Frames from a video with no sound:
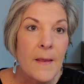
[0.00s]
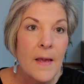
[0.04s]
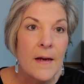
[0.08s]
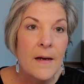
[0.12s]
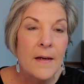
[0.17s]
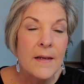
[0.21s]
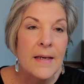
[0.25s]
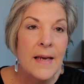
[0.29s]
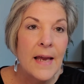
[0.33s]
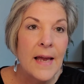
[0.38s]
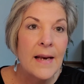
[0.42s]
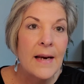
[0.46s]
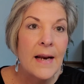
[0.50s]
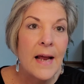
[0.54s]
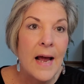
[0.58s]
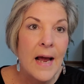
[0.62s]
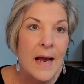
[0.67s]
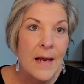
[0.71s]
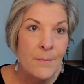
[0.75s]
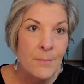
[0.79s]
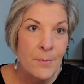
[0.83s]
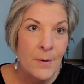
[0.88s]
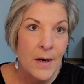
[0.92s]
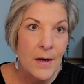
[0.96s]
get
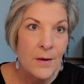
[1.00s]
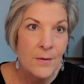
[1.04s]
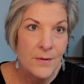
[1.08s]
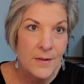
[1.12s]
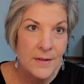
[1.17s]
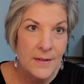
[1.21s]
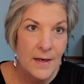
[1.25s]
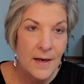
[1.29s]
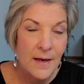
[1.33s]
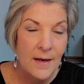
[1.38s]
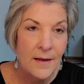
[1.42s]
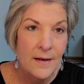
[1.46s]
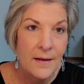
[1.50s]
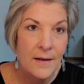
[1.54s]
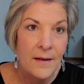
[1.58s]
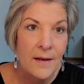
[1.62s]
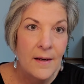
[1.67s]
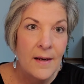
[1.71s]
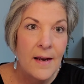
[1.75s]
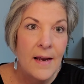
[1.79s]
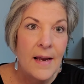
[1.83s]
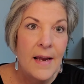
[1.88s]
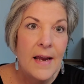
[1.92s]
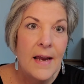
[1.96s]
eyebrows done
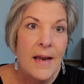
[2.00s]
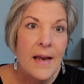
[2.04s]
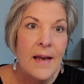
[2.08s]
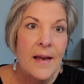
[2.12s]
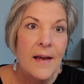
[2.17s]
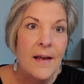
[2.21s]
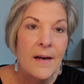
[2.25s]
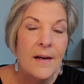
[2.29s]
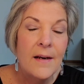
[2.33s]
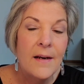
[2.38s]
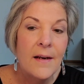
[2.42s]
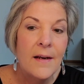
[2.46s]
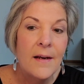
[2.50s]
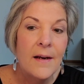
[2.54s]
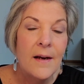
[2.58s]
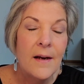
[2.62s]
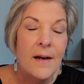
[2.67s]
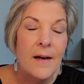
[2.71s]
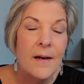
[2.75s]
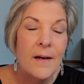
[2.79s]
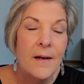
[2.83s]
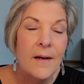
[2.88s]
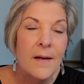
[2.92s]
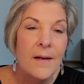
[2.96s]
and
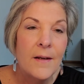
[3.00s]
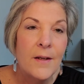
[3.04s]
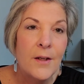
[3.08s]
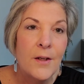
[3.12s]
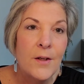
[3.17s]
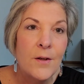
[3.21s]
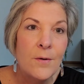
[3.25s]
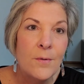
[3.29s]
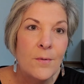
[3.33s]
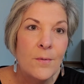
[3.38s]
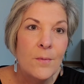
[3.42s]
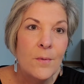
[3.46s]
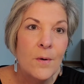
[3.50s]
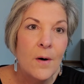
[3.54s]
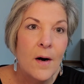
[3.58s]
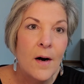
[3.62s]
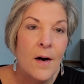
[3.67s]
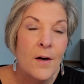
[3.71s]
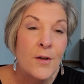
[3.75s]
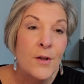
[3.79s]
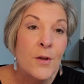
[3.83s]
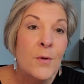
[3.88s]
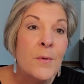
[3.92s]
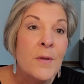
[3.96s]
you
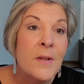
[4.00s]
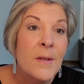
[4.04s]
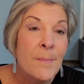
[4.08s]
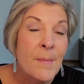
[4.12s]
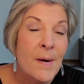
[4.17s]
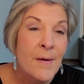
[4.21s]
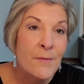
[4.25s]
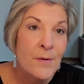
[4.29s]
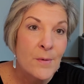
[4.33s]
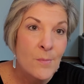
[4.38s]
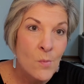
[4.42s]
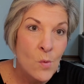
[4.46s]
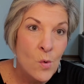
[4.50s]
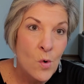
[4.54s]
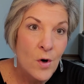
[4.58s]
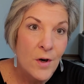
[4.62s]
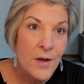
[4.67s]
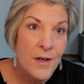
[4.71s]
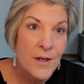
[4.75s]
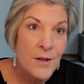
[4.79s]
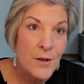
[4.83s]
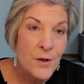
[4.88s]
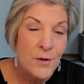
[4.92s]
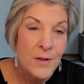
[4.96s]
are doing them every
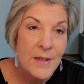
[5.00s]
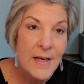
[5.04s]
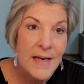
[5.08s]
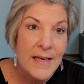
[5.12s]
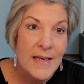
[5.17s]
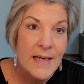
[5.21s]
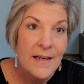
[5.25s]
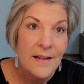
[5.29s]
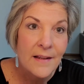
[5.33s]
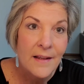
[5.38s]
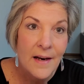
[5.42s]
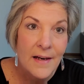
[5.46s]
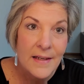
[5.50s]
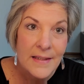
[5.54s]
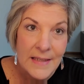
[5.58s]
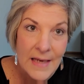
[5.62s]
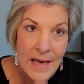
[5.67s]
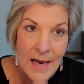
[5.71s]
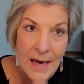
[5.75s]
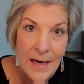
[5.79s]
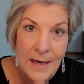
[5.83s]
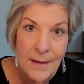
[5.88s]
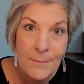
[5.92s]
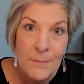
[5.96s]
morning and you're taking a lot of
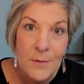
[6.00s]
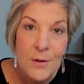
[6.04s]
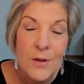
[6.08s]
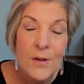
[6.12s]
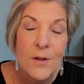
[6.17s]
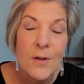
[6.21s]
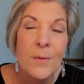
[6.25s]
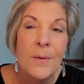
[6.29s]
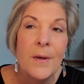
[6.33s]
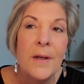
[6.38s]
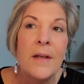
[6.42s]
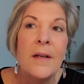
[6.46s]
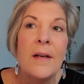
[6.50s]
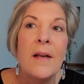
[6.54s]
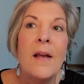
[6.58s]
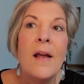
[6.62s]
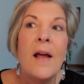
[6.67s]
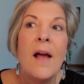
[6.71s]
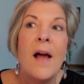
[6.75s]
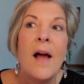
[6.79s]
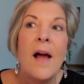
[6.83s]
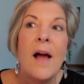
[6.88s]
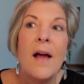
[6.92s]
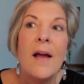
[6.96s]
time to do it,
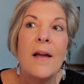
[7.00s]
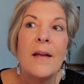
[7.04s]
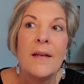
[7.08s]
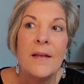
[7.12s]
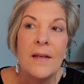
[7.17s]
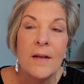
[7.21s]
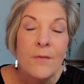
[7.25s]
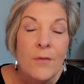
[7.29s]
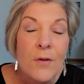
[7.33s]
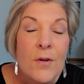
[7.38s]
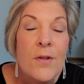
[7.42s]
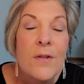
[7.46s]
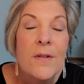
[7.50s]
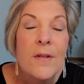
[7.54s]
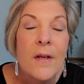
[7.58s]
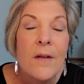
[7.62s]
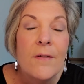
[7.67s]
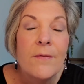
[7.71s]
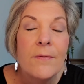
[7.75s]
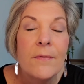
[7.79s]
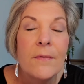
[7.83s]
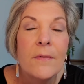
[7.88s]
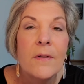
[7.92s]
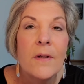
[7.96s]
give
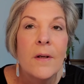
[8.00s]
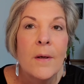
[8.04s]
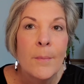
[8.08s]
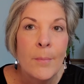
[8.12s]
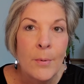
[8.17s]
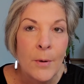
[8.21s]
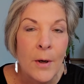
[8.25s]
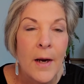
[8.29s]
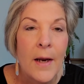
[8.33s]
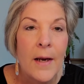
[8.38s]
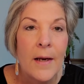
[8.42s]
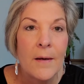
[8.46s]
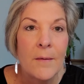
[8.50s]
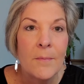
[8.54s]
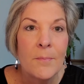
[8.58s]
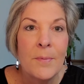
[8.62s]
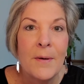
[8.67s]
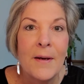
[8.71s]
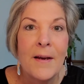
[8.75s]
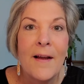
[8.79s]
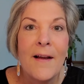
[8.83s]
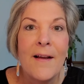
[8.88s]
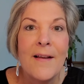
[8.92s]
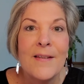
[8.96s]
yourself a break,
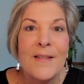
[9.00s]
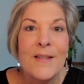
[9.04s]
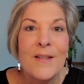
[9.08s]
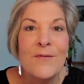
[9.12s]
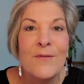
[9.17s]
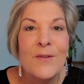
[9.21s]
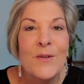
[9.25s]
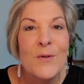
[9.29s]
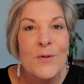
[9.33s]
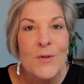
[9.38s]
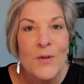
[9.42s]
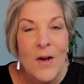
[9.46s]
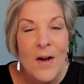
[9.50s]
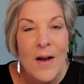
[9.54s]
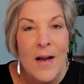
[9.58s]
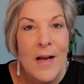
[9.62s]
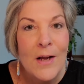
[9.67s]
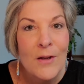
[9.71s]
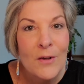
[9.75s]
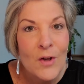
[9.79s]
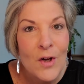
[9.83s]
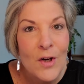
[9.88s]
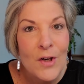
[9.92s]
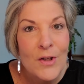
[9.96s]
because if you saw
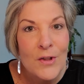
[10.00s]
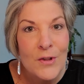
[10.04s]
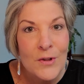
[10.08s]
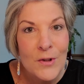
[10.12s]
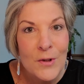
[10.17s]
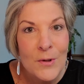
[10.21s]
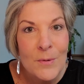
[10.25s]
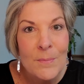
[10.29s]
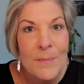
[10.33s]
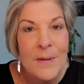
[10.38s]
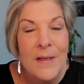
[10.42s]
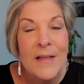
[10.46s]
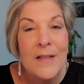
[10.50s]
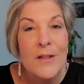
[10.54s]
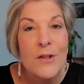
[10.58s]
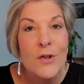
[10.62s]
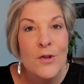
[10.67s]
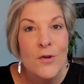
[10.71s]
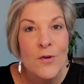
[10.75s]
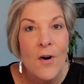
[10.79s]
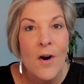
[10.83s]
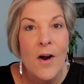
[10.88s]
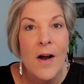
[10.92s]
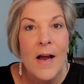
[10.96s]
how long it took me to
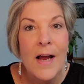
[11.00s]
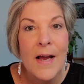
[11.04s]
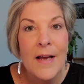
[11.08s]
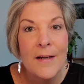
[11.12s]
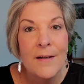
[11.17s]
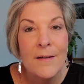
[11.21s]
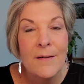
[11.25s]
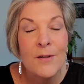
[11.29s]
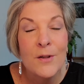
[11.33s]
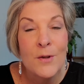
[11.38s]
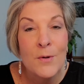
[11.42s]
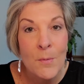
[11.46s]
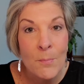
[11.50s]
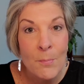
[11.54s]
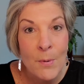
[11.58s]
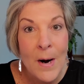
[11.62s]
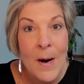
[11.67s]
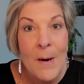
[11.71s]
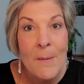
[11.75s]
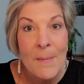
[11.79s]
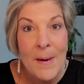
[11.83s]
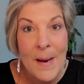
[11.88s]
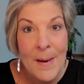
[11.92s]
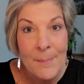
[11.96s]
do a
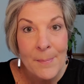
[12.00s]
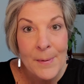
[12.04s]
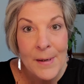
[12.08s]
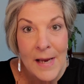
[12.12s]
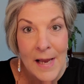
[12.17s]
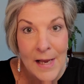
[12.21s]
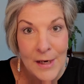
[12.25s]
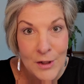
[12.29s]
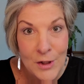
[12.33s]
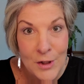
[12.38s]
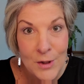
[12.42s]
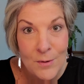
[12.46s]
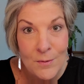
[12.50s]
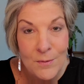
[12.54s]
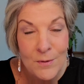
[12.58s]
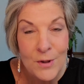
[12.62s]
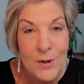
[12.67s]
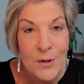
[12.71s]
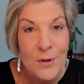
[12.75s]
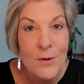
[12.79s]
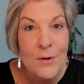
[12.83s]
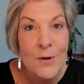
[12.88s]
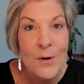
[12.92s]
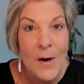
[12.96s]
brow mapping on you to
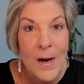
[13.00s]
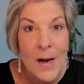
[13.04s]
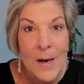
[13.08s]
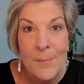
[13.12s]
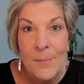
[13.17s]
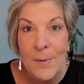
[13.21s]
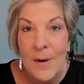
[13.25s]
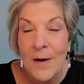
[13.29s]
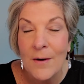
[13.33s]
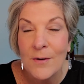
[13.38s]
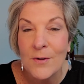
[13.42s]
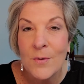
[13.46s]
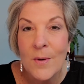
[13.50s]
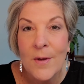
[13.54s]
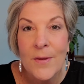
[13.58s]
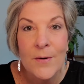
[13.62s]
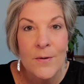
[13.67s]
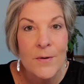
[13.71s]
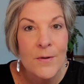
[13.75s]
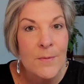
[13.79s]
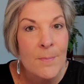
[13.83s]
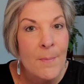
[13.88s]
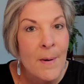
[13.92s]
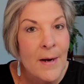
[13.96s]
do your eyebrows,
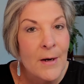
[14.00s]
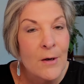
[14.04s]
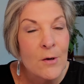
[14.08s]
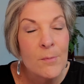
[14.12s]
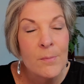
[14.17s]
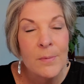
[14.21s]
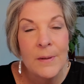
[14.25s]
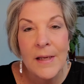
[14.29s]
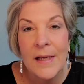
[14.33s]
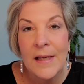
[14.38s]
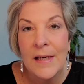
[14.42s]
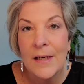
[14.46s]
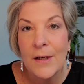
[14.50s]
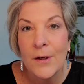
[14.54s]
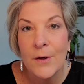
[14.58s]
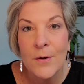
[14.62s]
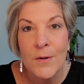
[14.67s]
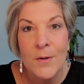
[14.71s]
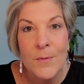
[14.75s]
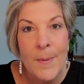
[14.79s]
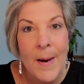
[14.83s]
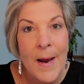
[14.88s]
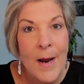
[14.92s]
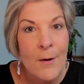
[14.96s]
whether it's microblading or
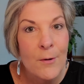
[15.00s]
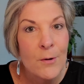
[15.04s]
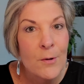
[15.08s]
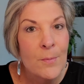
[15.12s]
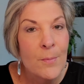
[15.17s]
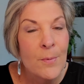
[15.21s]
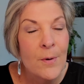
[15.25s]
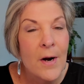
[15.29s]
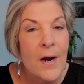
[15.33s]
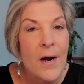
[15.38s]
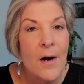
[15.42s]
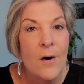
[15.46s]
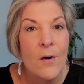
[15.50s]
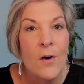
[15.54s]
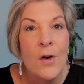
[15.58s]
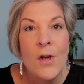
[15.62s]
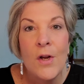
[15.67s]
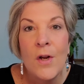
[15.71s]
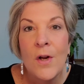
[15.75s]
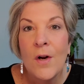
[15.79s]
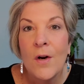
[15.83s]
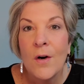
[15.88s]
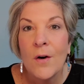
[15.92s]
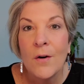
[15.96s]
it's powder brow
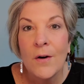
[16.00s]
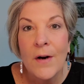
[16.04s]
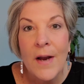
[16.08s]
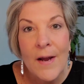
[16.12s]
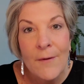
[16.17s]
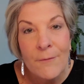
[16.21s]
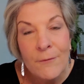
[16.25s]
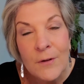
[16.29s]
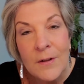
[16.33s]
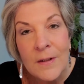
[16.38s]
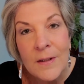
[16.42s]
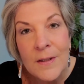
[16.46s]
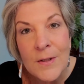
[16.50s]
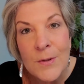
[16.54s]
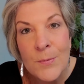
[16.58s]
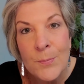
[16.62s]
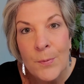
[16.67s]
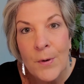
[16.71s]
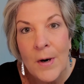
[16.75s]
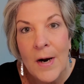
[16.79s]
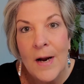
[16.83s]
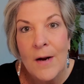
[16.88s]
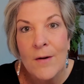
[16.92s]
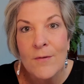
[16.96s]
or effortless
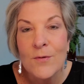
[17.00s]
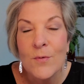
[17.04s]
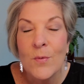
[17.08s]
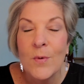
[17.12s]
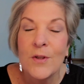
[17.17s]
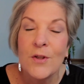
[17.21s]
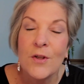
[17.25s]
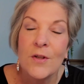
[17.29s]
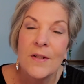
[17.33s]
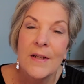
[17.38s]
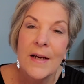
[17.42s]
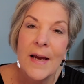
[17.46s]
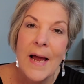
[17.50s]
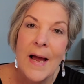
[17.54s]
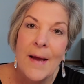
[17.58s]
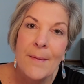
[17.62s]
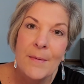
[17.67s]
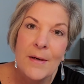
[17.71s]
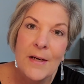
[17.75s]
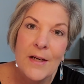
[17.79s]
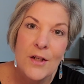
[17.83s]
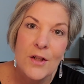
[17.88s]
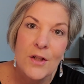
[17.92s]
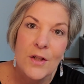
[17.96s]
brows, which is a
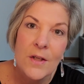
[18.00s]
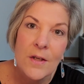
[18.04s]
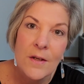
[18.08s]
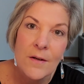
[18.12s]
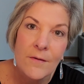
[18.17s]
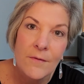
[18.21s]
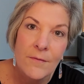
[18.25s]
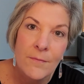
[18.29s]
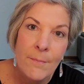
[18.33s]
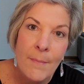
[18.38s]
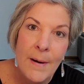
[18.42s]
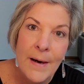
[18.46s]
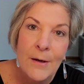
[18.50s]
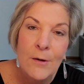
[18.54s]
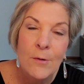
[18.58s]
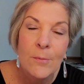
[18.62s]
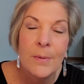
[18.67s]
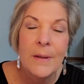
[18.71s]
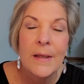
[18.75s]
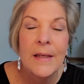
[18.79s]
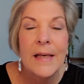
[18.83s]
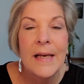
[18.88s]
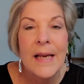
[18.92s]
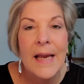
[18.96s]
combination of
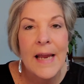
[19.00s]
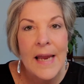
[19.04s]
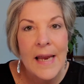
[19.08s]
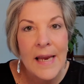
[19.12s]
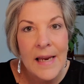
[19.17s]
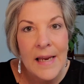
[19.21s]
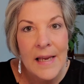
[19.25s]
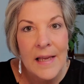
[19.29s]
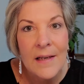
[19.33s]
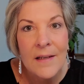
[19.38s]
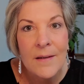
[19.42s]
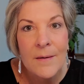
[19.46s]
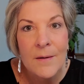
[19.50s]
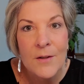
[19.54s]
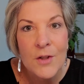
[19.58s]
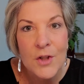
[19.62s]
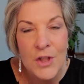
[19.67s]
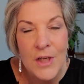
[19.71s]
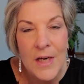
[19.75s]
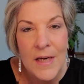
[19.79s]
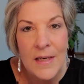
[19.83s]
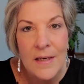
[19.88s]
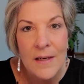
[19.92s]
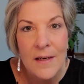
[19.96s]
microblading and
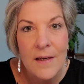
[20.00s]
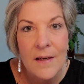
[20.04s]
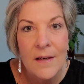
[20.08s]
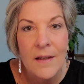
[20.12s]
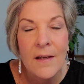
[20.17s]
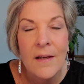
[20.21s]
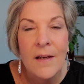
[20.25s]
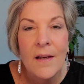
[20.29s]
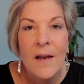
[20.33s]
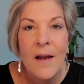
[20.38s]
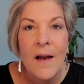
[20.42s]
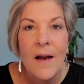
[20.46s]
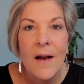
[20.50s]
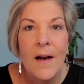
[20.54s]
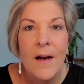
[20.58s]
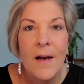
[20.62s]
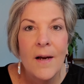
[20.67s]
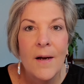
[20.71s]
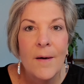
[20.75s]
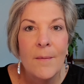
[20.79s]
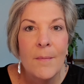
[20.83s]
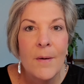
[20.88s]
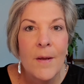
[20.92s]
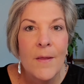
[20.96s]
shading.
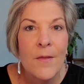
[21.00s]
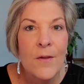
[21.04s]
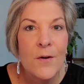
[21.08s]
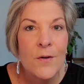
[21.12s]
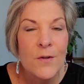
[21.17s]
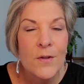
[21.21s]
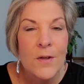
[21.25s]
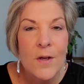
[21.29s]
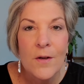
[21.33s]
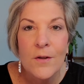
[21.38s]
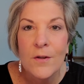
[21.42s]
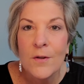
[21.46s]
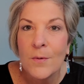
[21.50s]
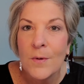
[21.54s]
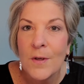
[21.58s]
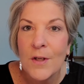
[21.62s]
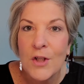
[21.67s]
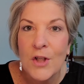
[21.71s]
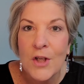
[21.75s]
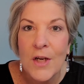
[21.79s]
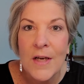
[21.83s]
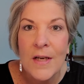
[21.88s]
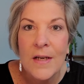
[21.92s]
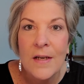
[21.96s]
There's also a
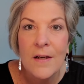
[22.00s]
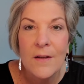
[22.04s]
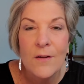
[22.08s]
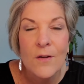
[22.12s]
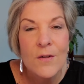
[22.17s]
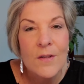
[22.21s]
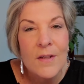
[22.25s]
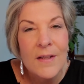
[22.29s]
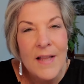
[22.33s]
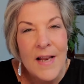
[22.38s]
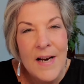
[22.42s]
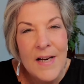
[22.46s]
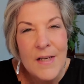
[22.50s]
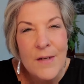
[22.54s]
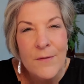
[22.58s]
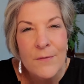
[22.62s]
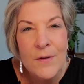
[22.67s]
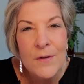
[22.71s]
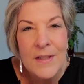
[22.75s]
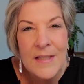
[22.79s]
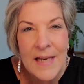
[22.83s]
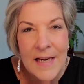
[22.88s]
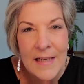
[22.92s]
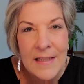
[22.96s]
shading. There's a lot of
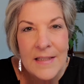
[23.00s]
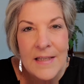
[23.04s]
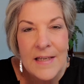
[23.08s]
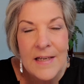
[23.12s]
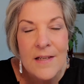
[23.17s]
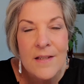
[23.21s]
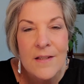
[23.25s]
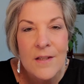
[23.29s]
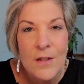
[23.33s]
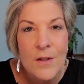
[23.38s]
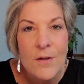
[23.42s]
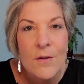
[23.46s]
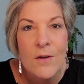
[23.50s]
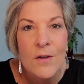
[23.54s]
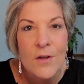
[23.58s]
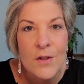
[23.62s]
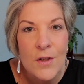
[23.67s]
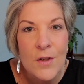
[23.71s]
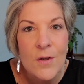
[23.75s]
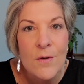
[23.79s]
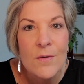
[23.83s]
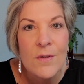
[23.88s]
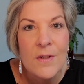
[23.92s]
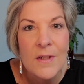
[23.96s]
different techniques that you can
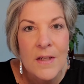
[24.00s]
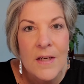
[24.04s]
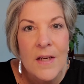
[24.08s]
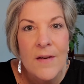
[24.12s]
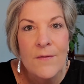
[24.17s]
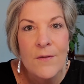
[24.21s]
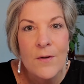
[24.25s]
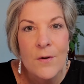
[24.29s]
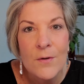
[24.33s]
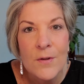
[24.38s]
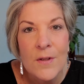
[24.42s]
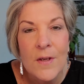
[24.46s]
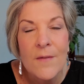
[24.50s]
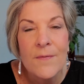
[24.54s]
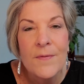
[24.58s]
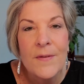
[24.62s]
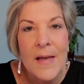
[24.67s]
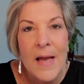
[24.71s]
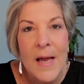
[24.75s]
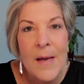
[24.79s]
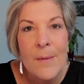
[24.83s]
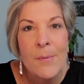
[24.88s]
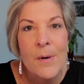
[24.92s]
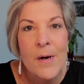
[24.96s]
use to give yourself the
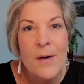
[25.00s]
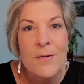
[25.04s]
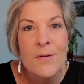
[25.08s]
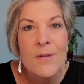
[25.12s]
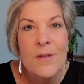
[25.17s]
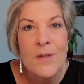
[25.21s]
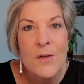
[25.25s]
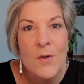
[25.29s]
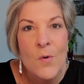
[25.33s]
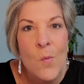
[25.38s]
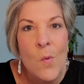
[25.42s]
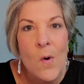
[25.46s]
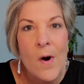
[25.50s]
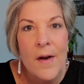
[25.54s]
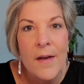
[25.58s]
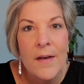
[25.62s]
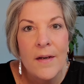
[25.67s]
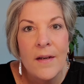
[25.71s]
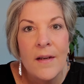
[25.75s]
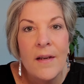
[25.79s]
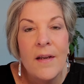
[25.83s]
eyebrows that you want.